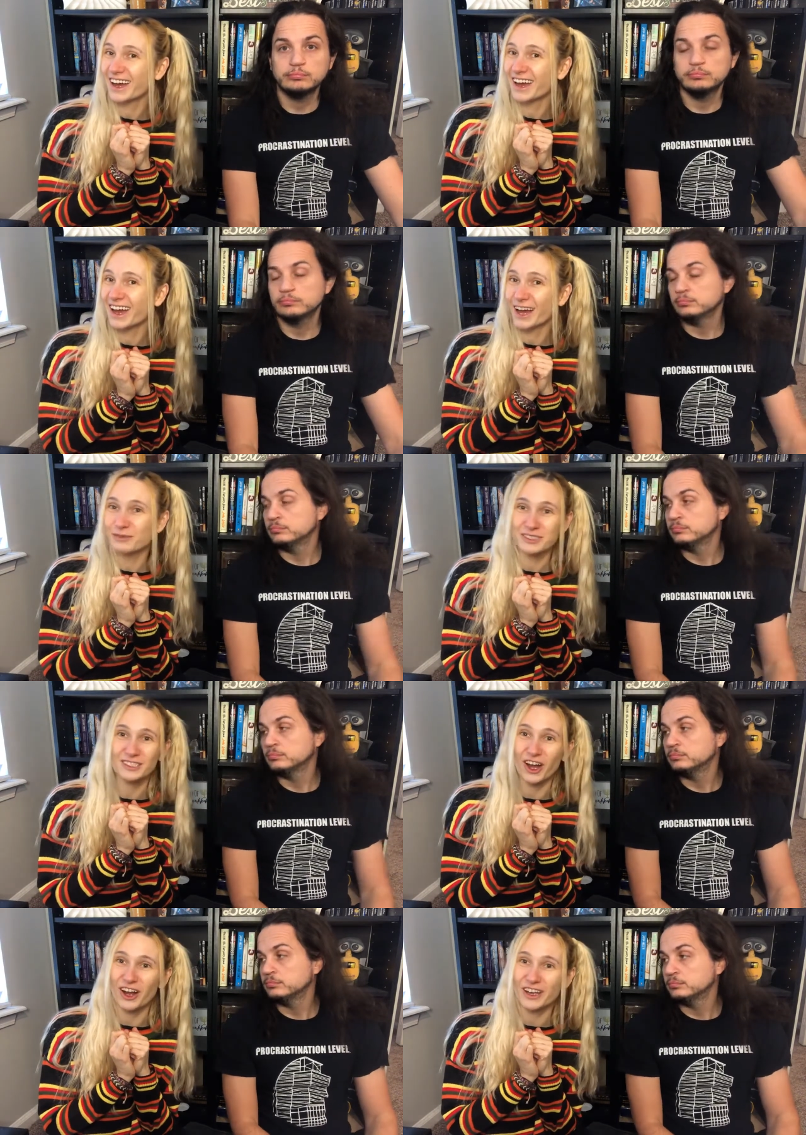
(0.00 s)
Speaker 1: I'm
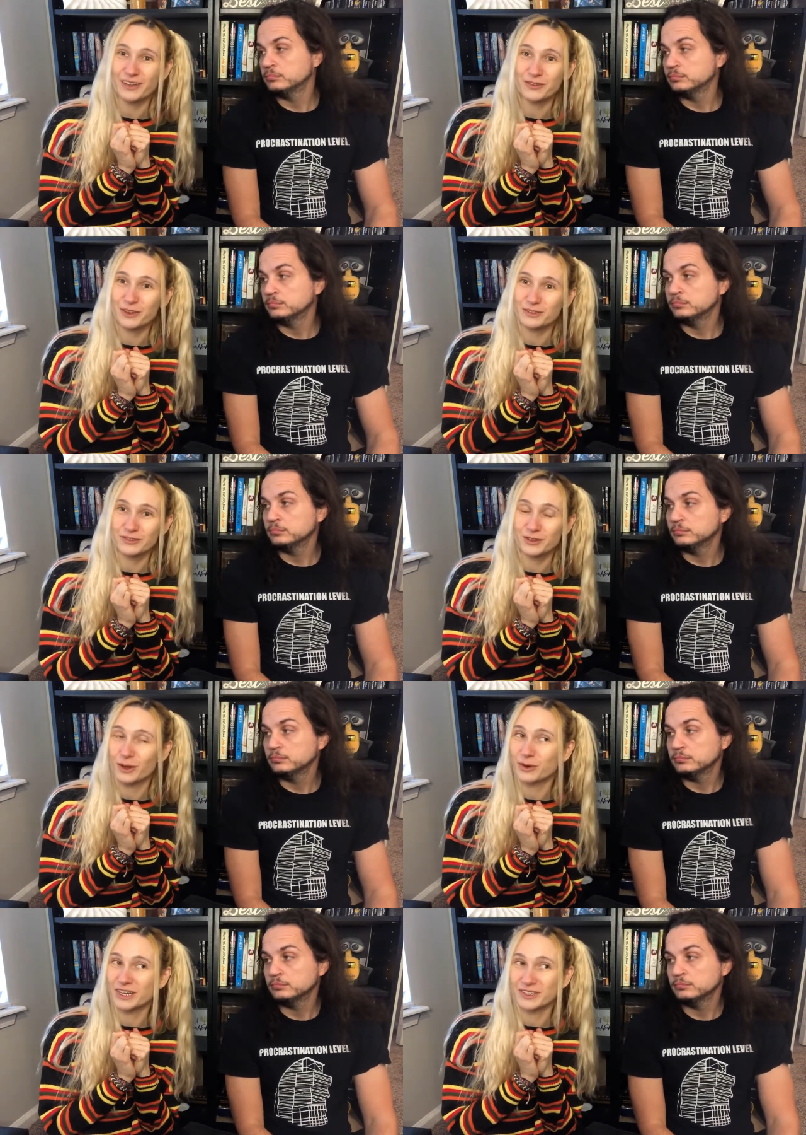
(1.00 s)
sorry for those of you that
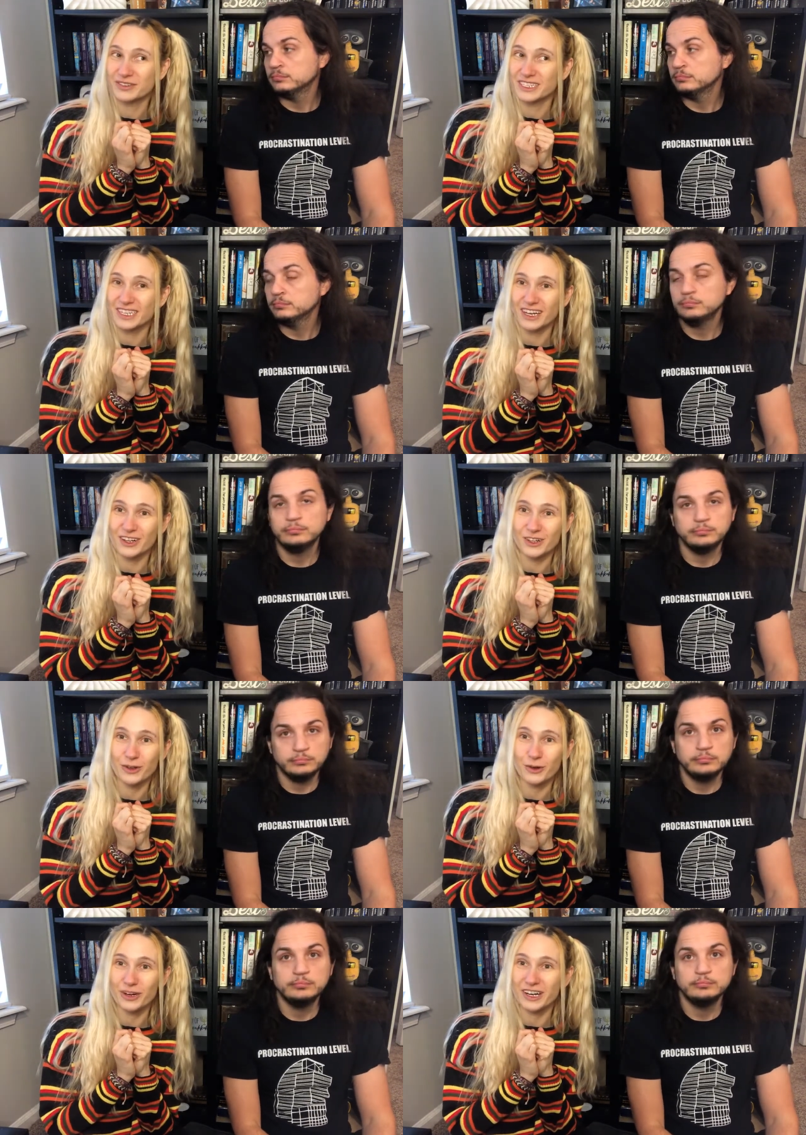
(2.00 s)
work in retail
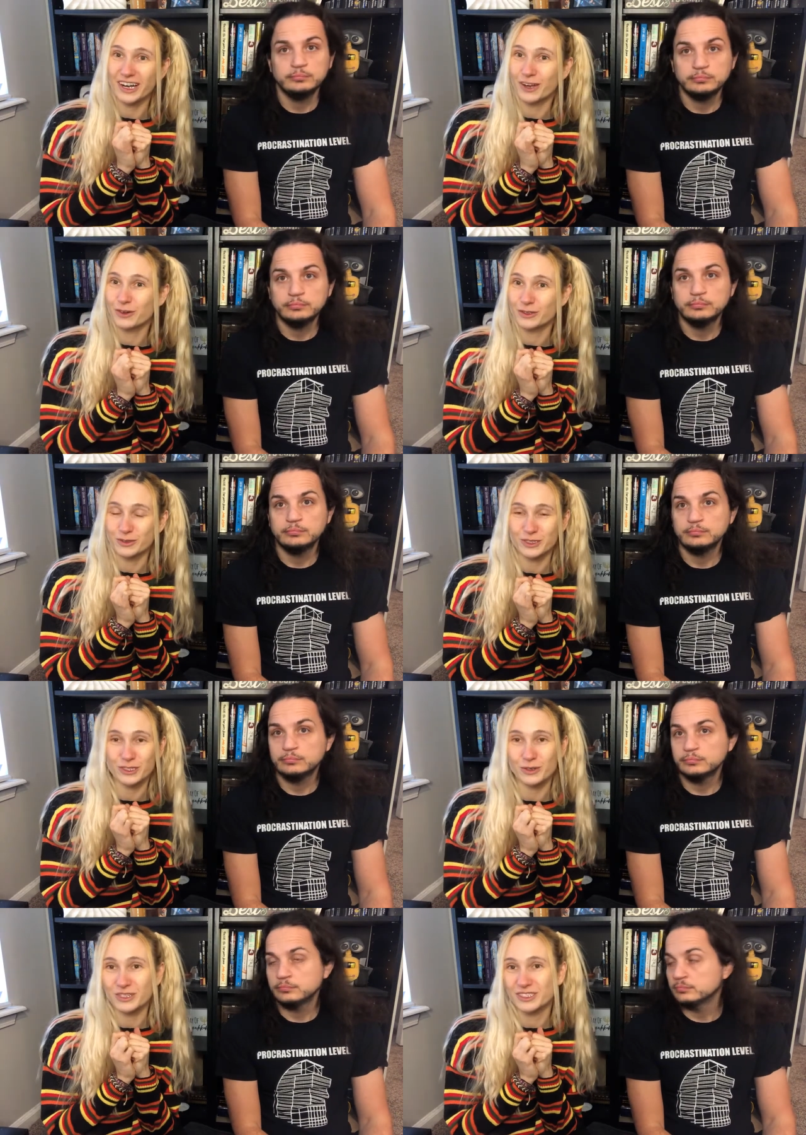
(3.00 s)
or at grocery
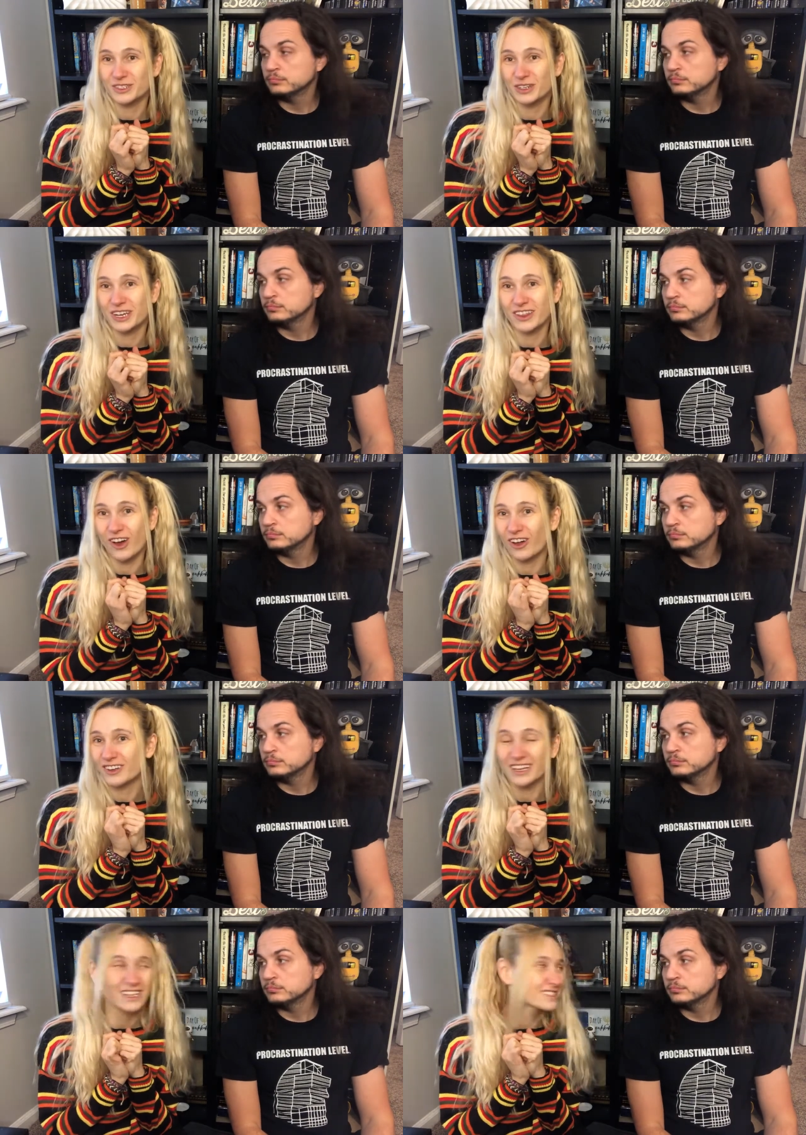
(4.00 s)
stores during the
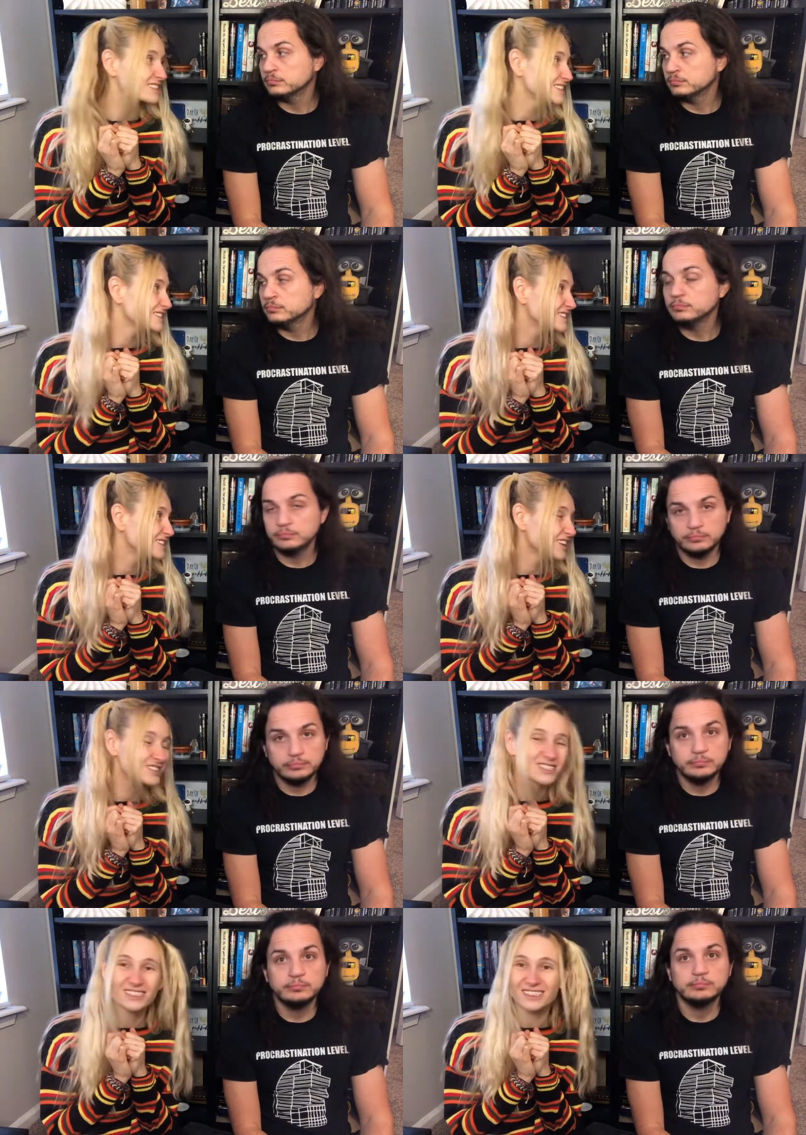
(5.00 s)
holidays because mm-hmm. y'all
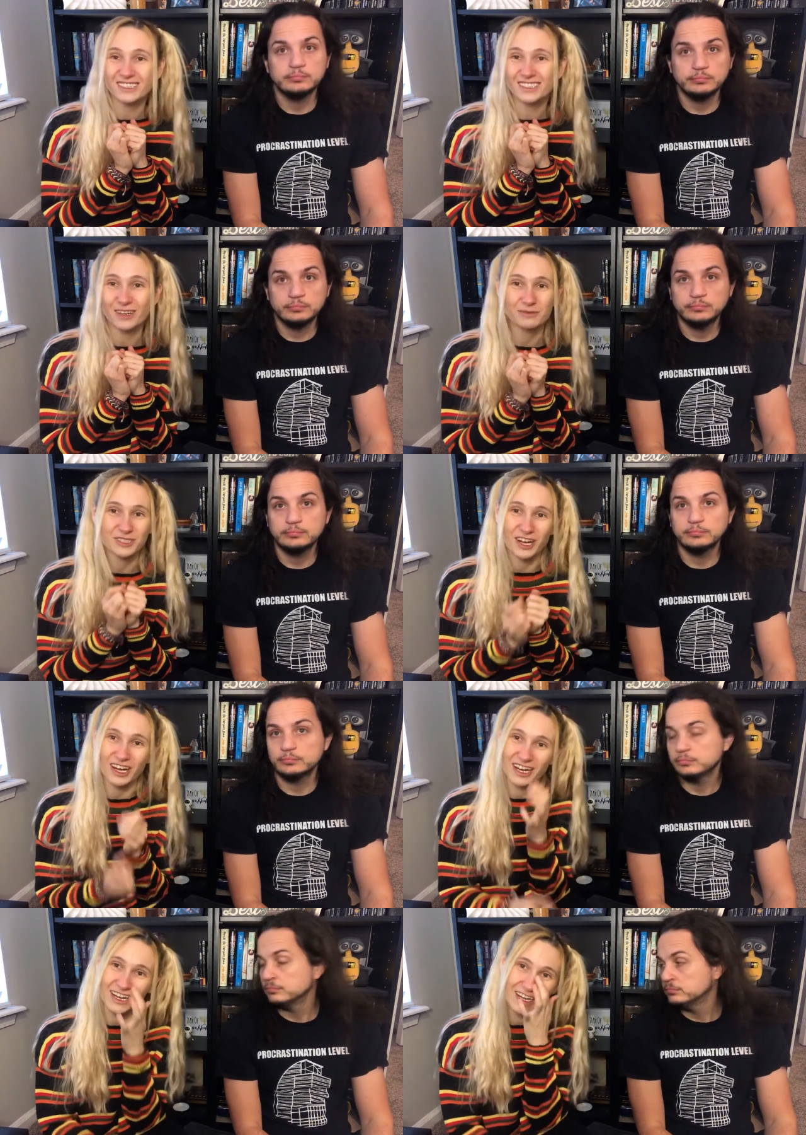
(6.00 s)
just, I'm
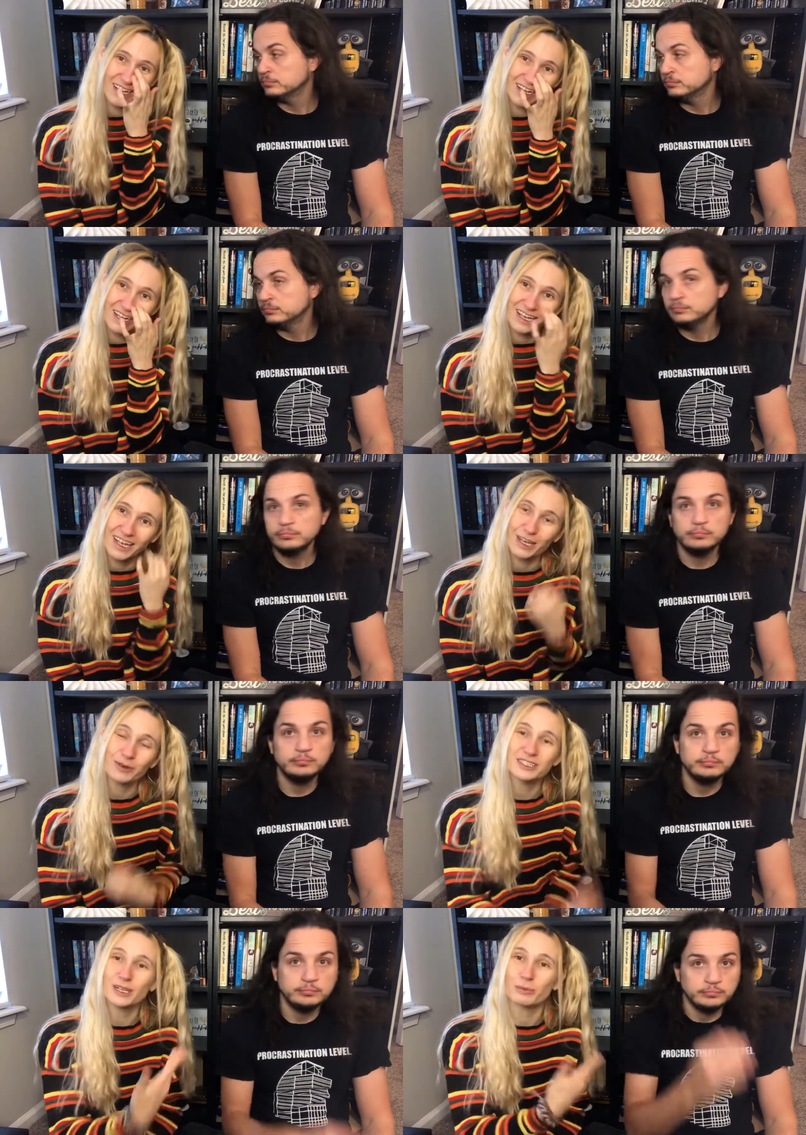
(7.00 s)
sorry. He
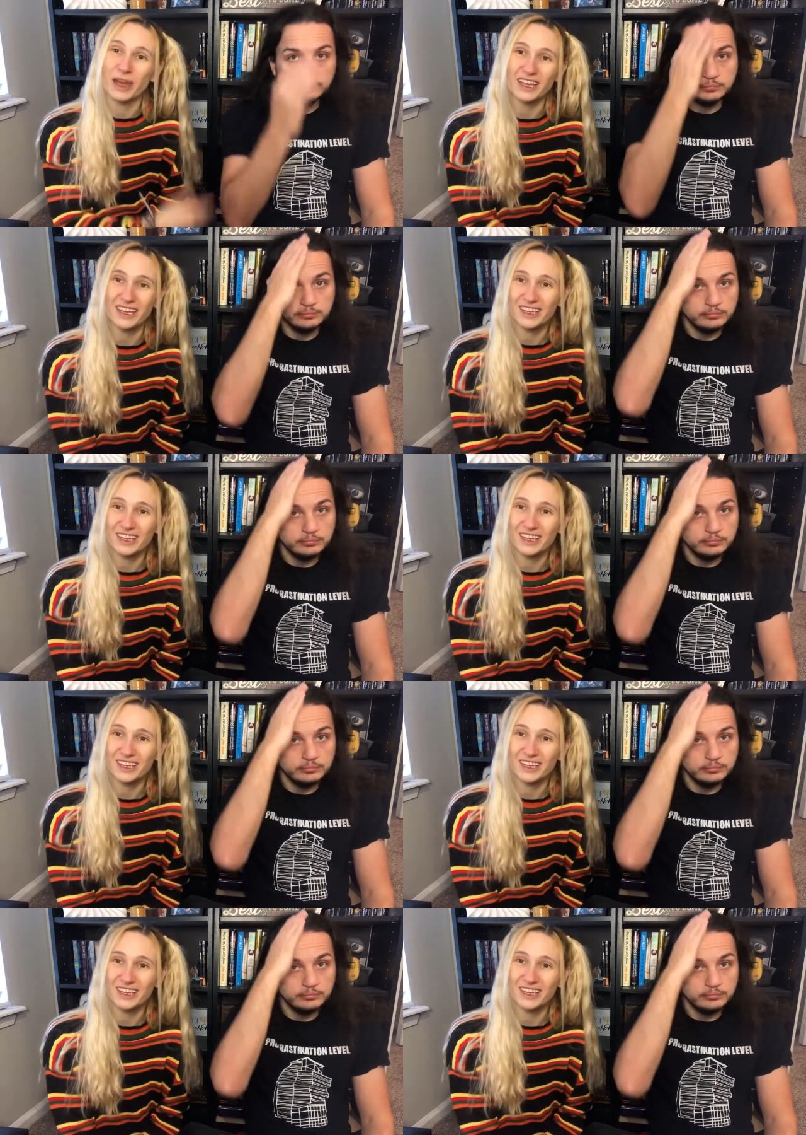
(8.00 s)
works at a banking